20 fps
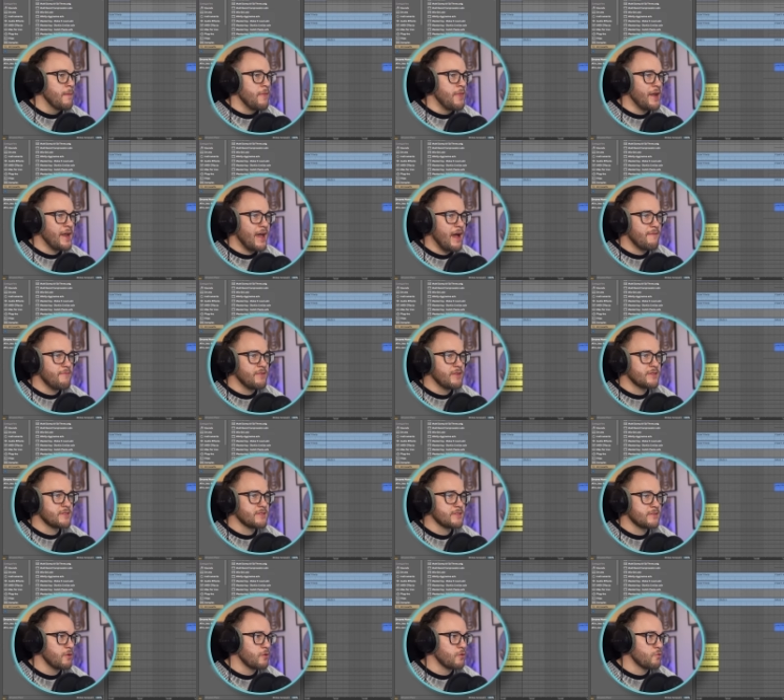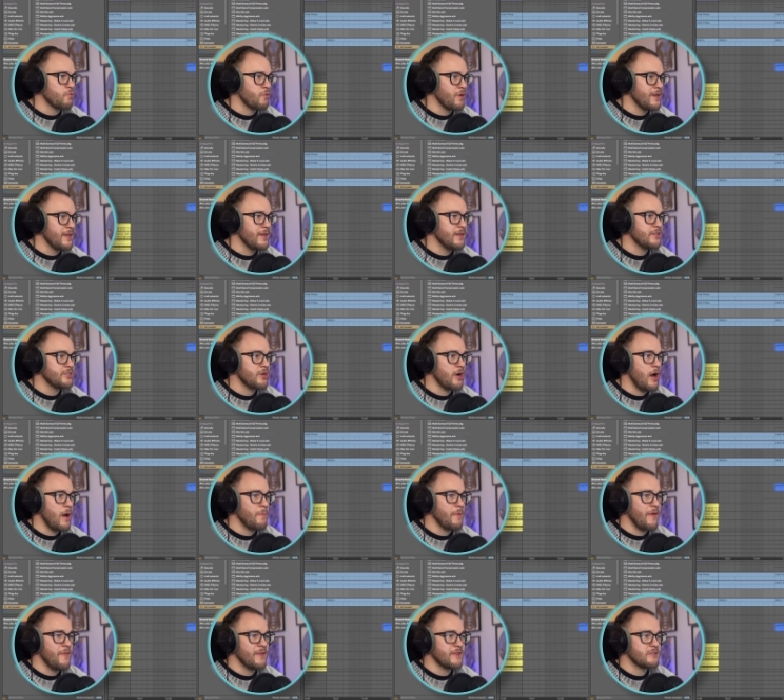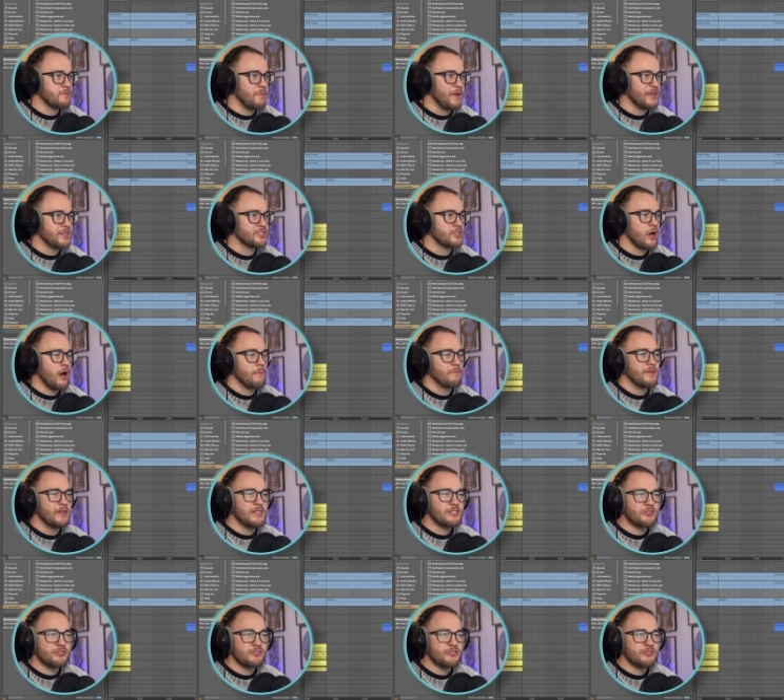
Then I have this gritty top and this bass top. These are